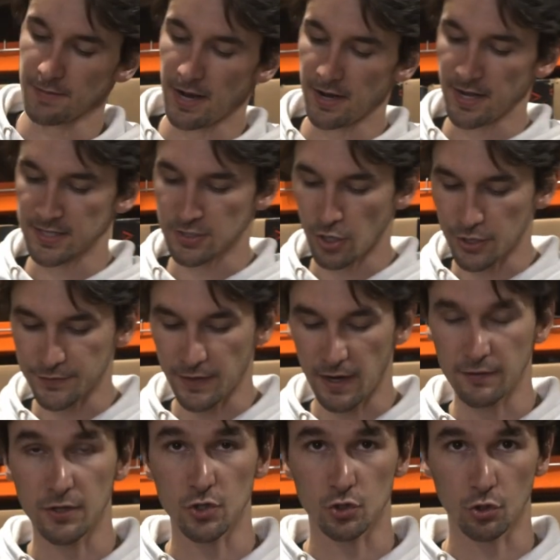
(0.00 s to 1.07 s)
about exhaust
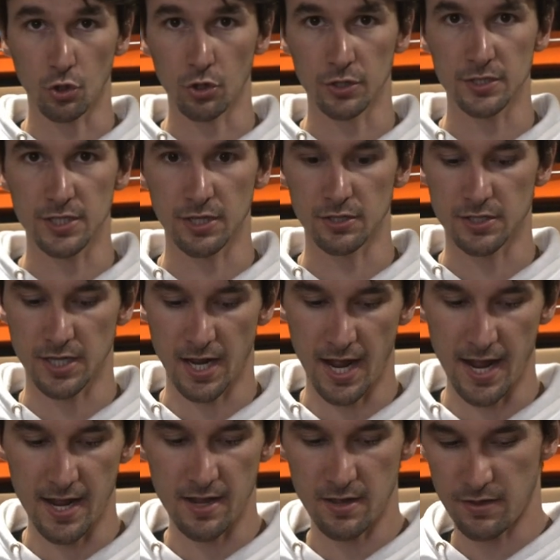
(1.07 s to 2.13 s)
valve controllers here
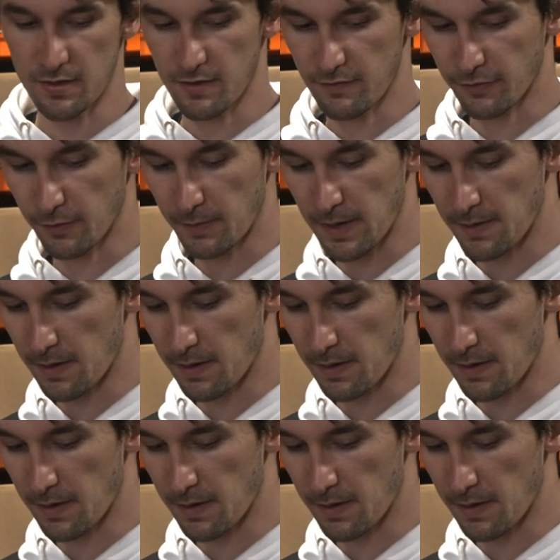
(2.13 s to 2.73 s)
today for